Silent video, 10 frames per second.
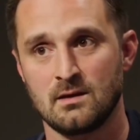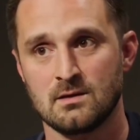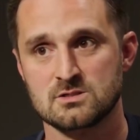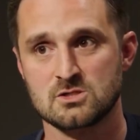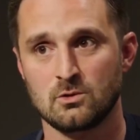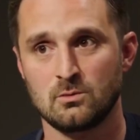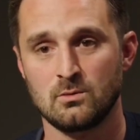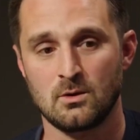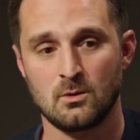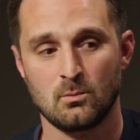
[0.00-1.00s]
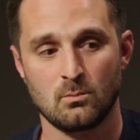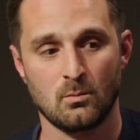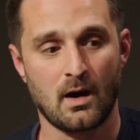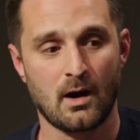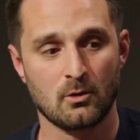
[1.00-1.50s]
So
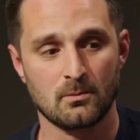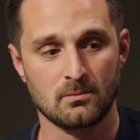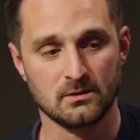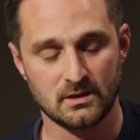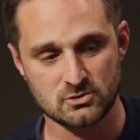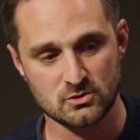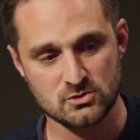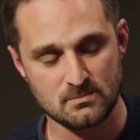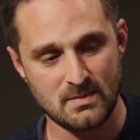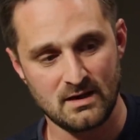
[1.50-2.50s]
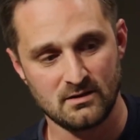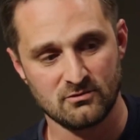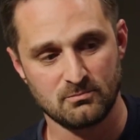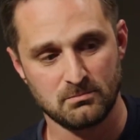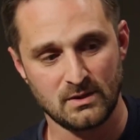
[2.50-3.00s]
our electrodes are made
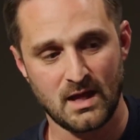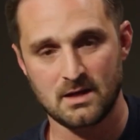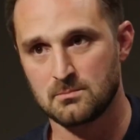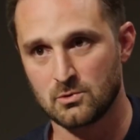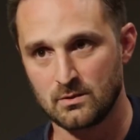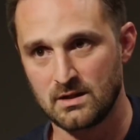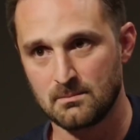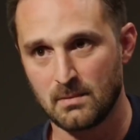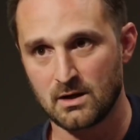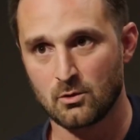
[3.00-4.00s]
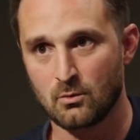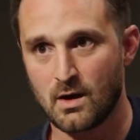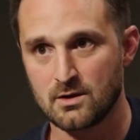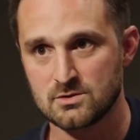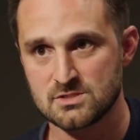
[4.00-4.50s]
of platinum-iridium
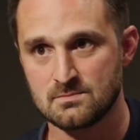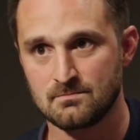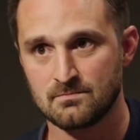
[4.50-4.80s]
microwires